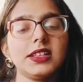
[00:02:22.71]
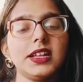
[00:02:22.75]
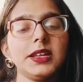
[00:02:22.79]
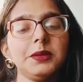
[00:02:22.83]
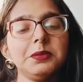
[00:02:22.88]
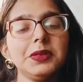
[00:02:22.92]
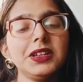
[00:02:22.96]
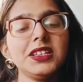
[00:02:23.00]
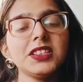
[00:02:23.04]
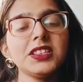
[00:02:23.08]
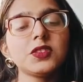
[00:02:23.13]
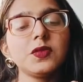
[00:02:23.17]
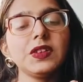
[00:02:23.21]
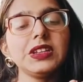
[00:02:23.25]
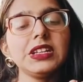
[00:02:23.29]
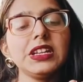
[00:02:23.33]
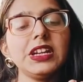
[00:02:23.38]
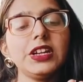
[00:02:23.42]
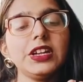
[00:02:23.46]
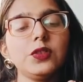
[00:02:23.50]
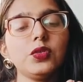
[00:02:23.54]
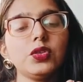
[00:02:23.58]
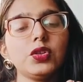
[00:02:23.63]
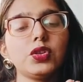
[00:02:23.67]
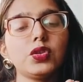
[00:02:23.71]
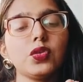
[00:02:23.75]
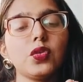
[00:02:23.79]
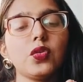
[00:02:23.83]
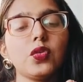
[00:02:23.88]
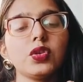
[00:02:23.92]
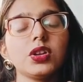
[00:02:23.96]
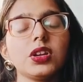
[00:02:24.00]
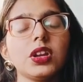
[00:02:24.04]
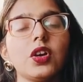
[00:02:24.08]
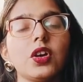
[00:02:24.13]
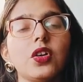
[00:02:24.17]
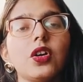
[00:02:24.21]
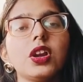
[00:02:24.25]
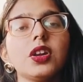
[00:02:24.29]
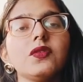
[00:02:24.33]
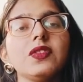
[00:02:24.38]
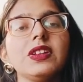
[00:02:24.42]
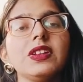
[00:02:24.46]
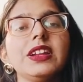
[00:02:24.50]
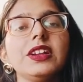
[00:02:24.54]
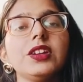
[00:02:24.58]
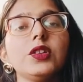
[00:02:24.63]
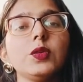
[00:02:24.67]
That means we need to tone or
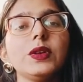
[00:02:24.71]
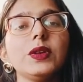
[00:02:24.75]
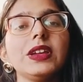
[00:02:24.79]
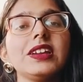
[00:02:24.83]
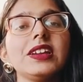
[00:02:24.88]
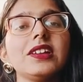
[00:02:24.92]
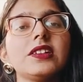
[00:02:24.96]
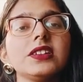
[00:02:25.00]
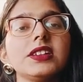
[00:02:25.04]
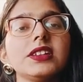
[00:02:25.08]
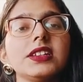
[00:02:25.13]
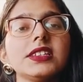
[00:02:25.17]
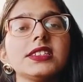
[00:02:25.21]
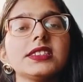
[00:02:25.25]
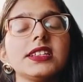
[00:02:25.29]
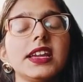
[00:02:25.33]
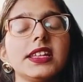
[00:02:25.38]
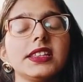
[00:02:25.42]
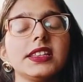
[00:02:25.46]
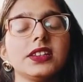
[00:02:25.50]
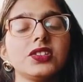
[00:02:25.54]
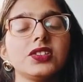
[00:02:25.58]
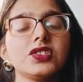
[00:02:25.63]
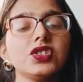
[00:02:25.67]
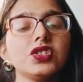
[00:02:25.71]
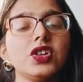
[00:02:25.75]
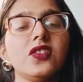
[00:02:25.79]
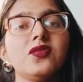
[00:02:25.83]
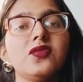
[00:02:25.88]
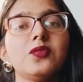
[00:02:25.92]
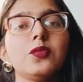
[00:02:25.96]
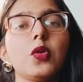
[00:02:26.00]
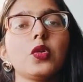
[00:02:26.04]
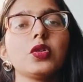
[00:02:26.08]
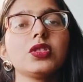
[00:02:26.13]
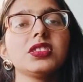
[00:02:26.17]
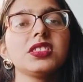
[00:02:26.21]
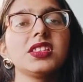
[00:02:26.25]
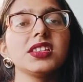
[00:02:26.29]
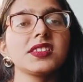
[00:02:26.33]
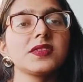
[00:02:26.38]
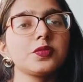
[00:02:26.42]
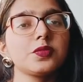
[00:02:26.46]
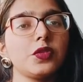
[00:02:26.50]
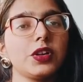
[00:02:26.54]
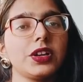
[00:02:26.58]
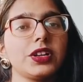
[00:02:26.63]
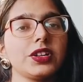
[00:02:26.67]
we need to increase the energy of both
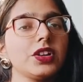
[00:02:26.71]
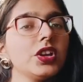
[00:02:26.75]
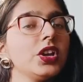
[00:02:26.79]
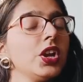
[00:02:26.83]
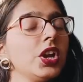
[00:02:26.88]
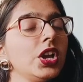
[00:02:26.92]
this point.